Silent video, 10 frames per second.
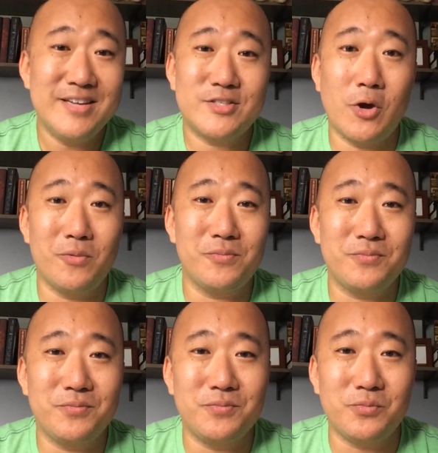so
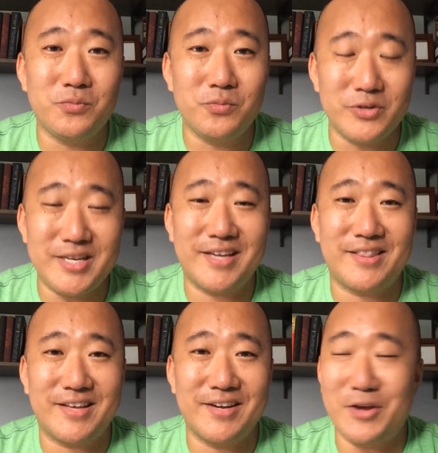we take
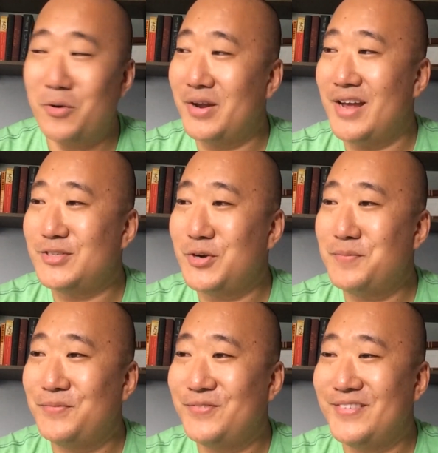the kid to go get ice
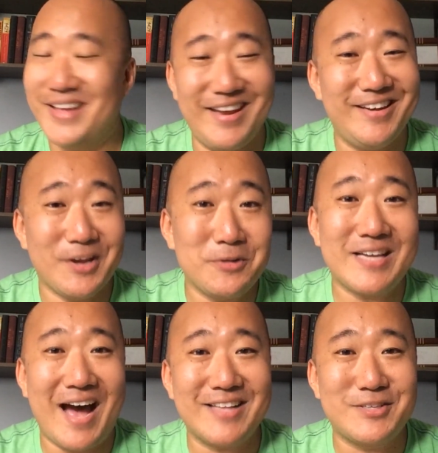cream, and it's a
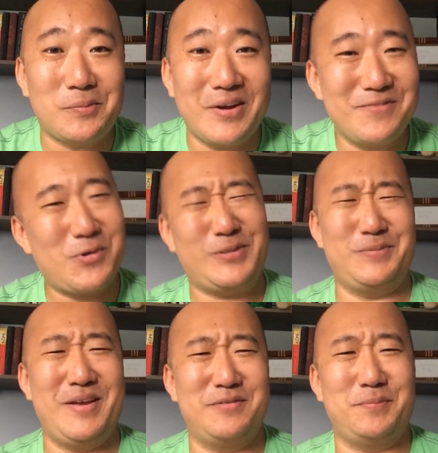hot summer day. Of course,
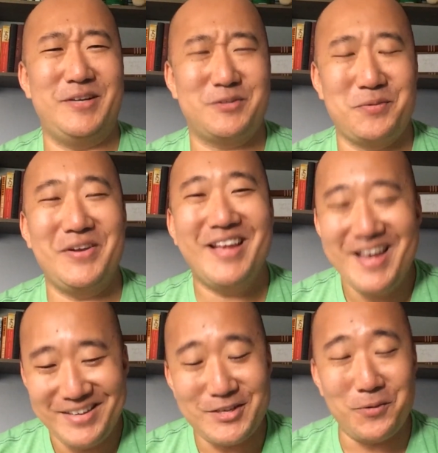we have some ice cream, right?
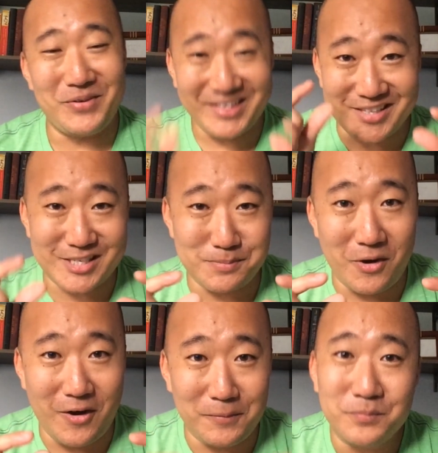So we get the
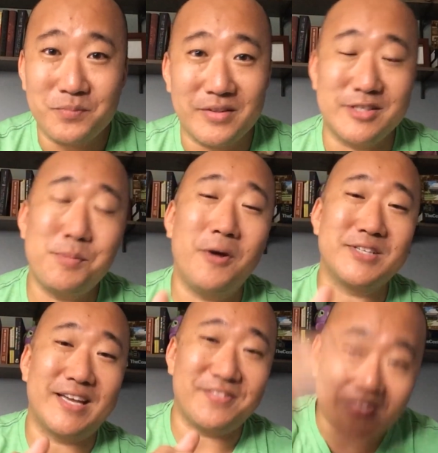small. The small's
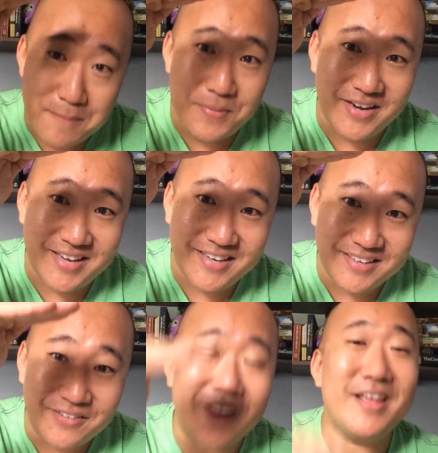like that big,
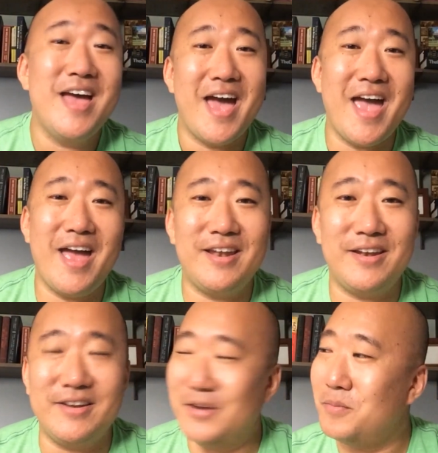right?
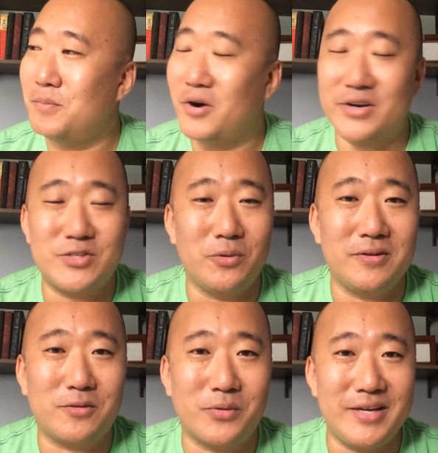And
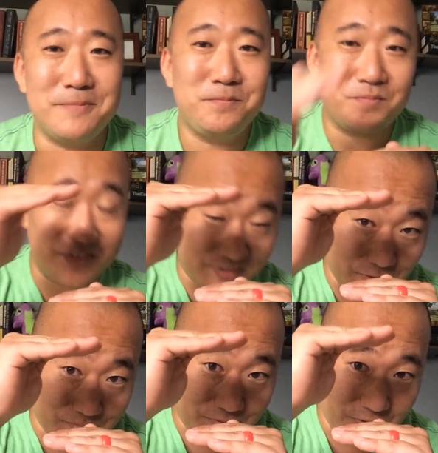Margaret's only 3,
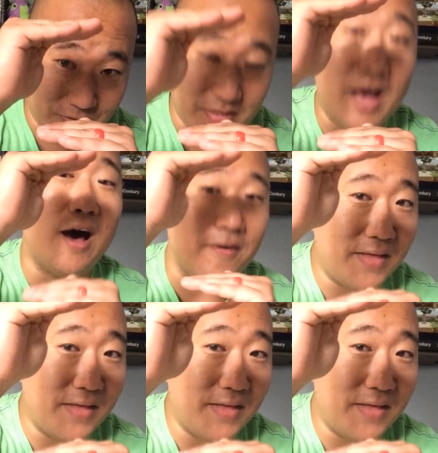so shoot,